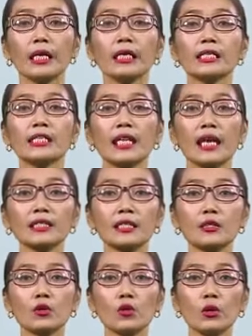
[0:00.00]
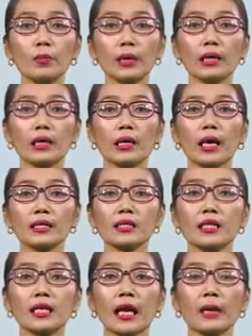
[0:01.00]
He selected Gulbarga
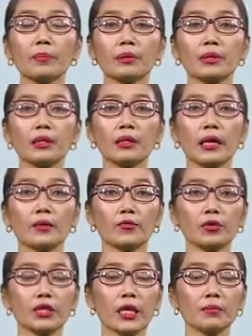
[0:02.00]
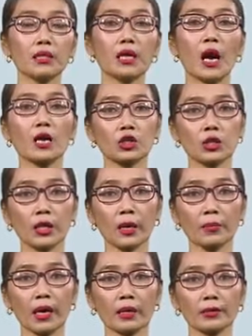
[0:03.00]
as the capital and renamed it
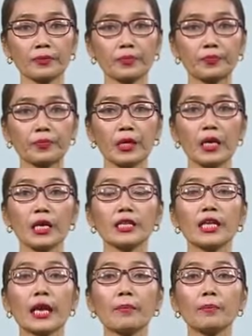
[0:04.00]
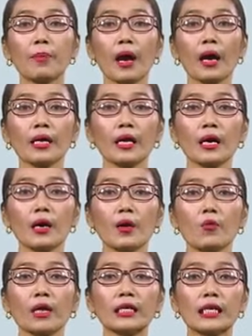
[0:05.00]
Hassanabad. The
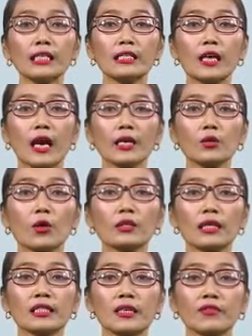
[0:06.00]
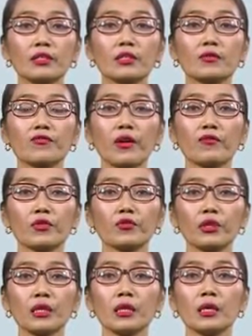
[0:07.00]
empire, when he died on 17
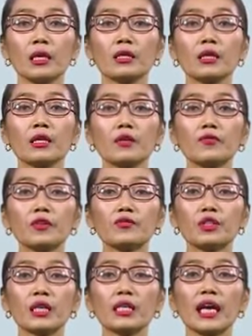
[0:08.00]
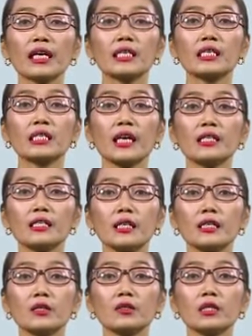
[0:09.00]
February 1358,
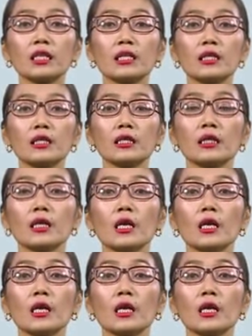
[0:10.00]
extended till